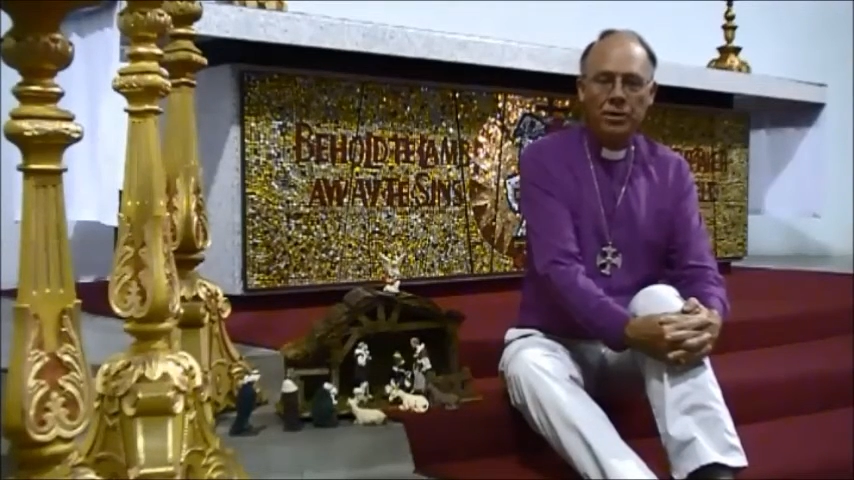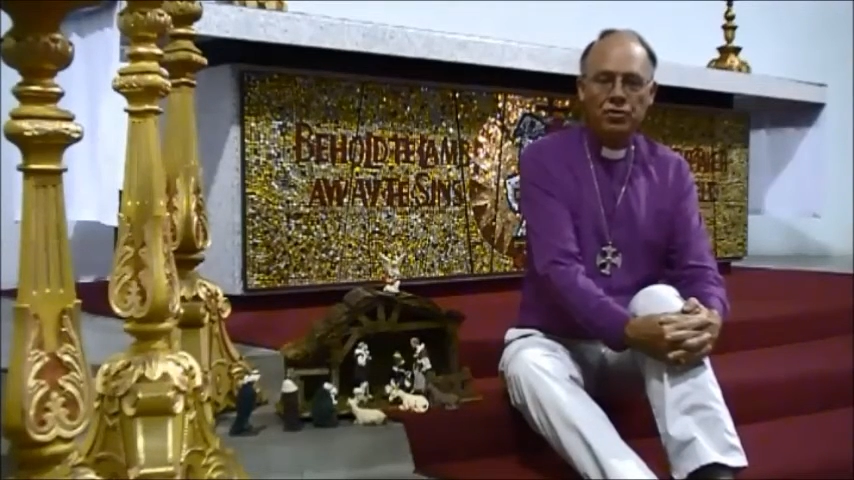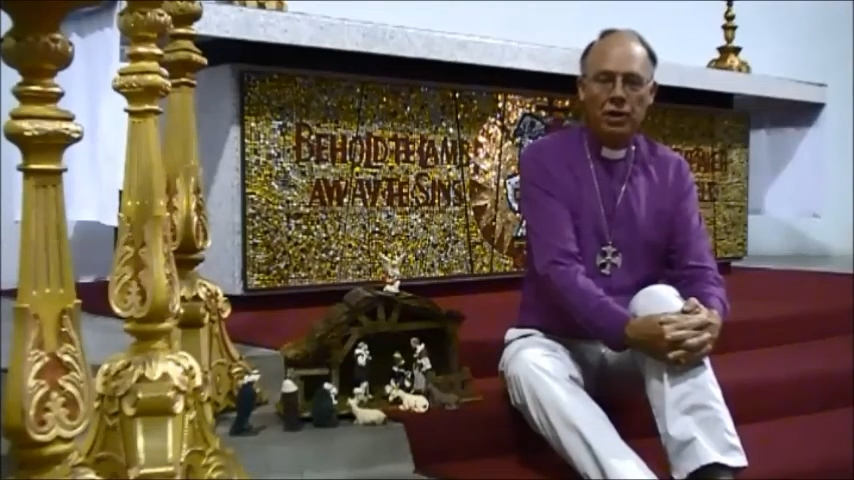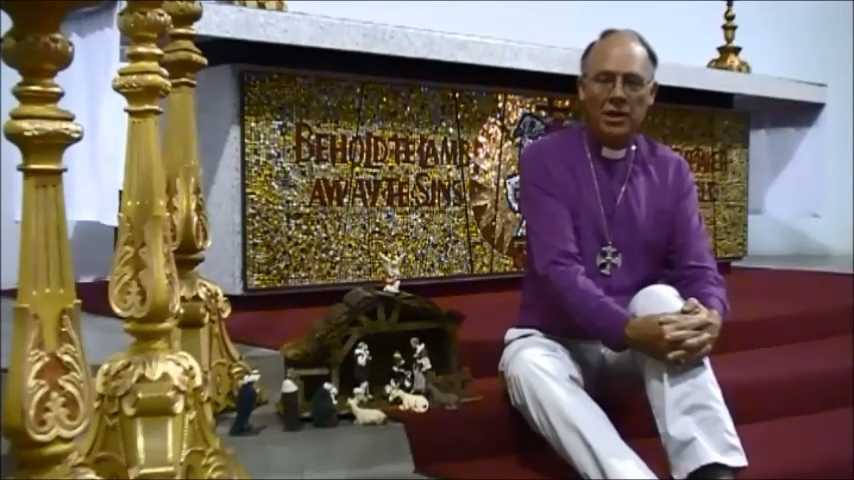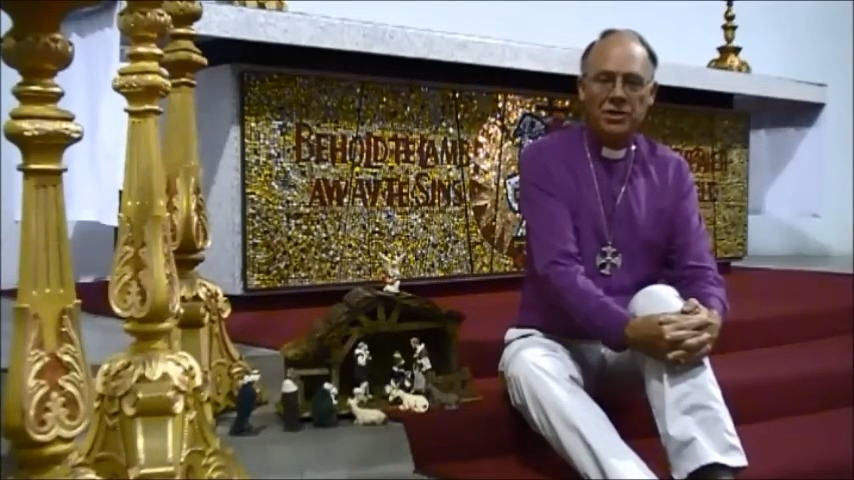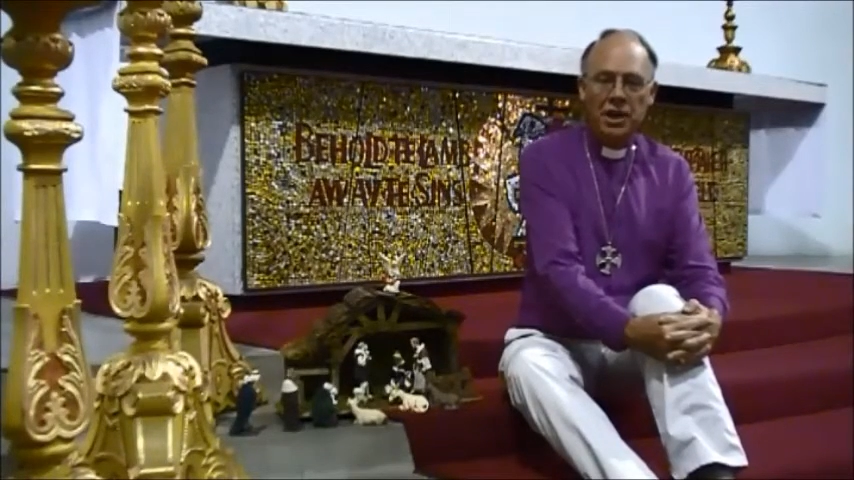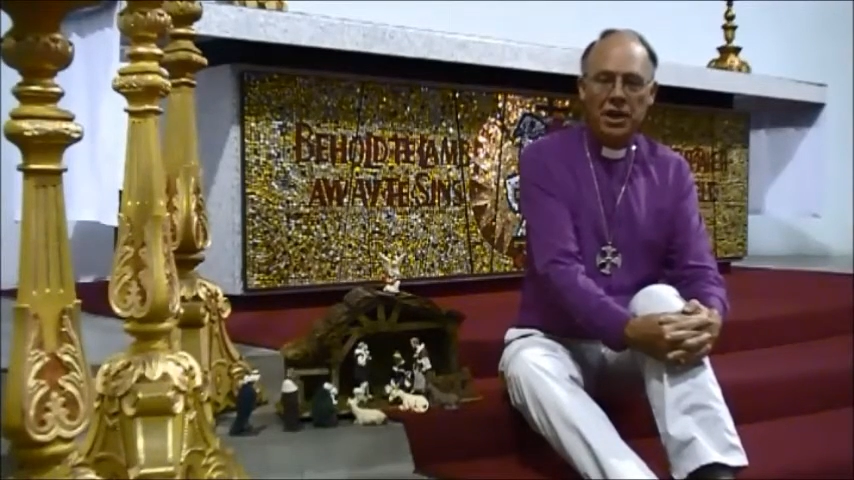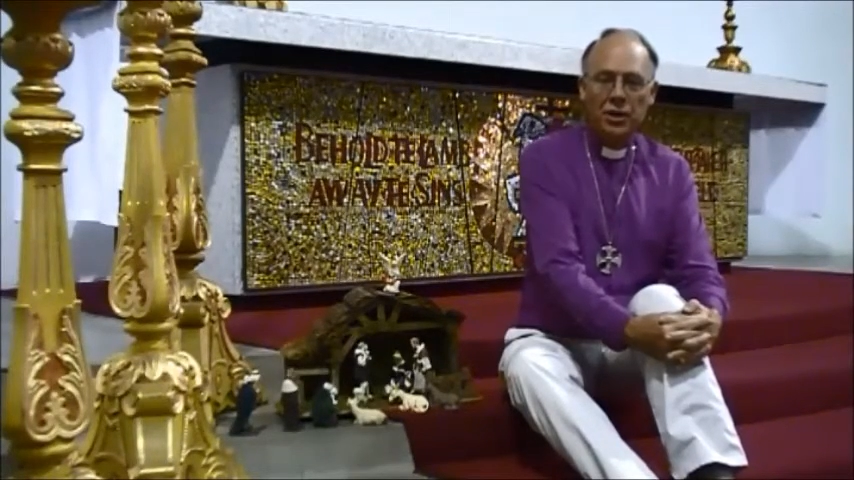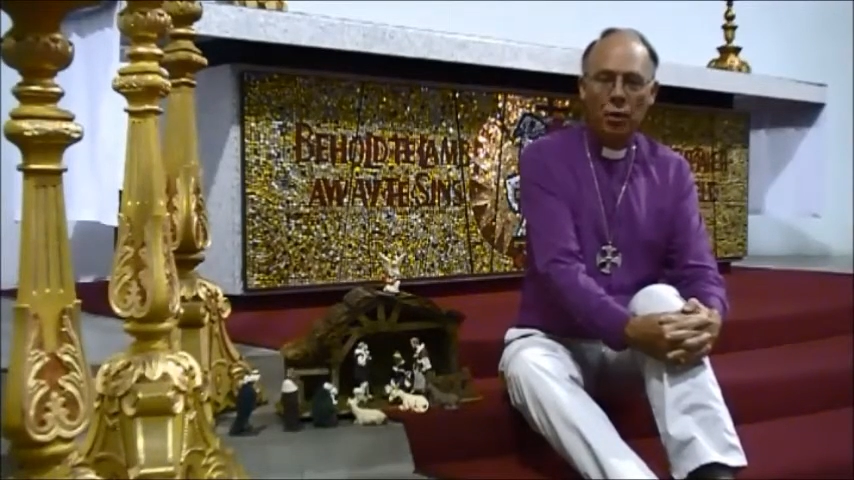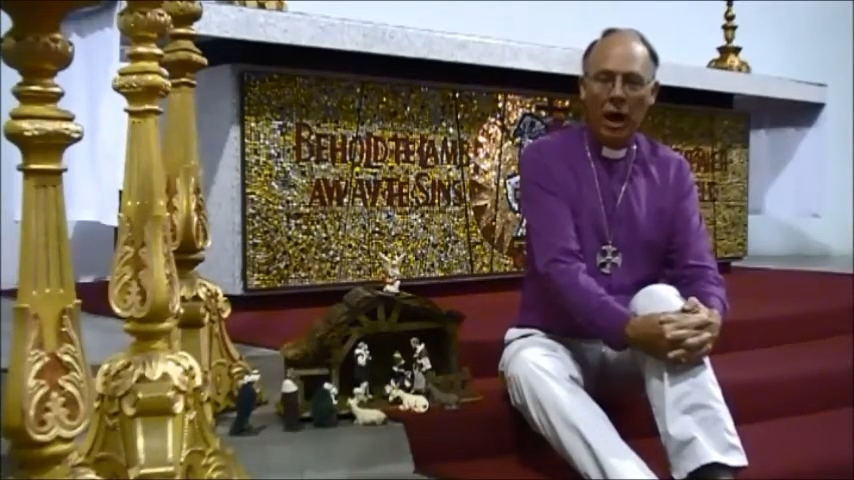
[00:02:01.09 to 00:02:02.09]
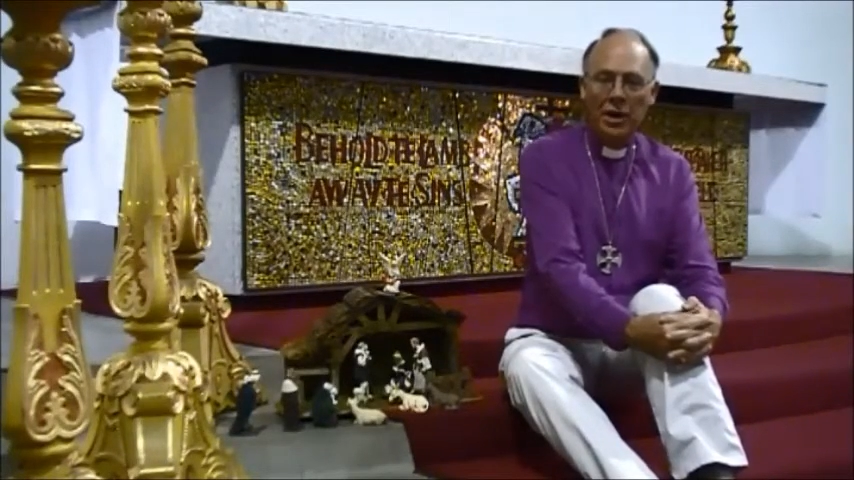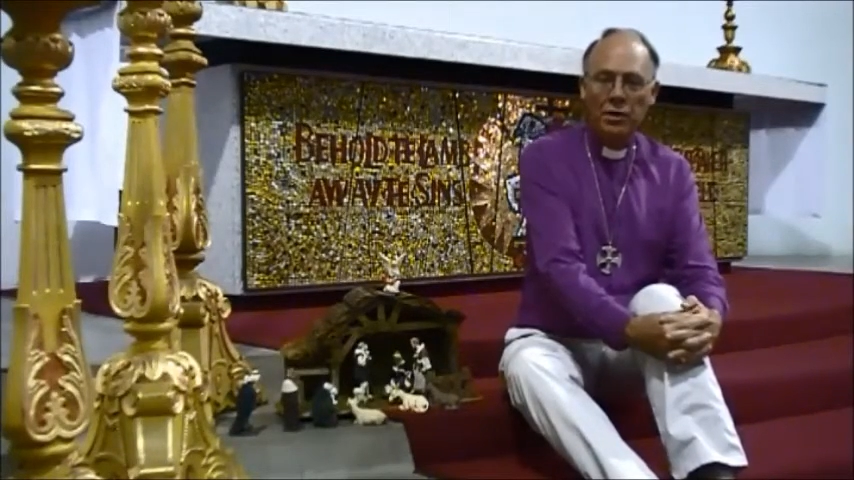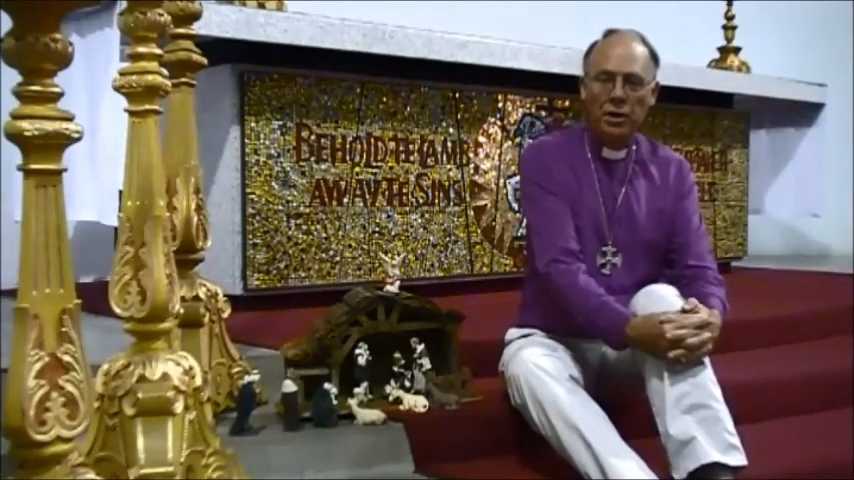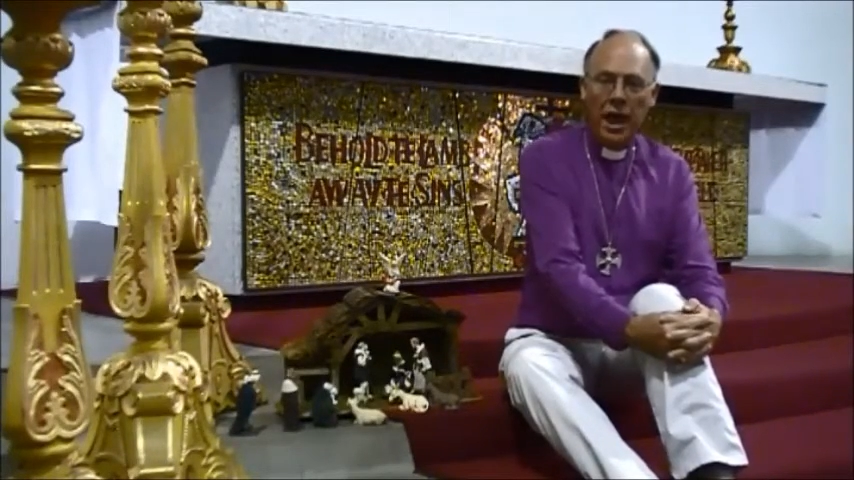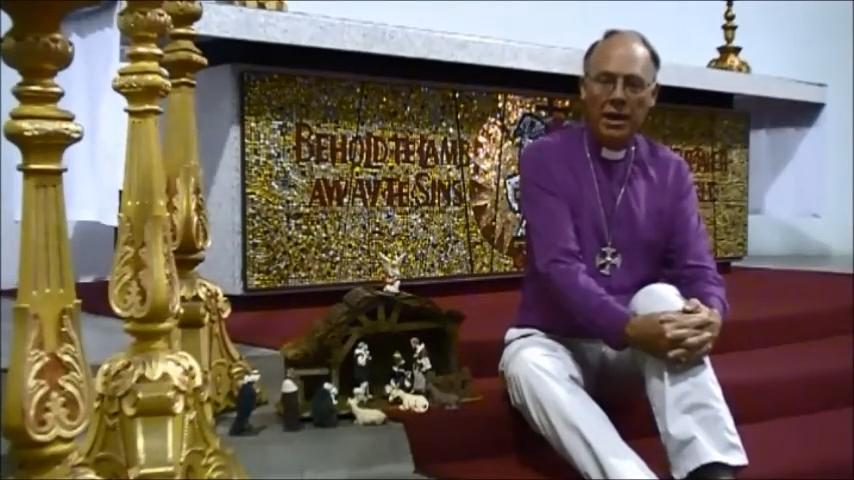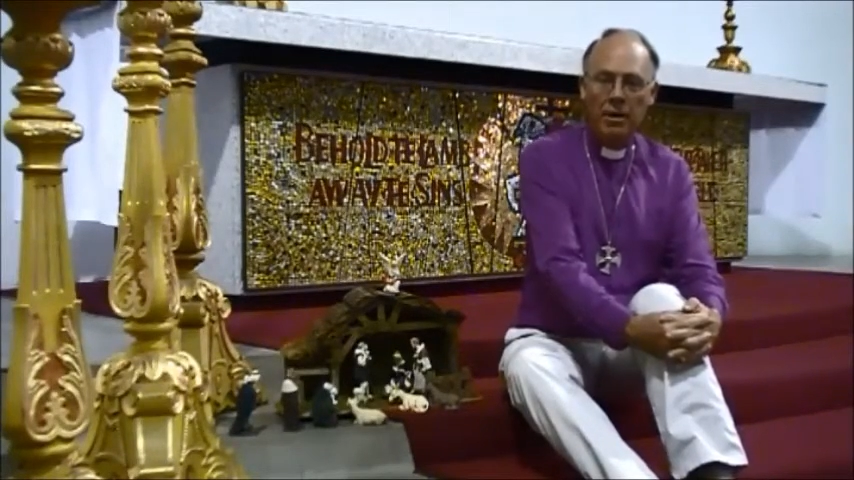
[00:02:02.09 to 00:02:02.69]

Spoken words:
and trust in the one who came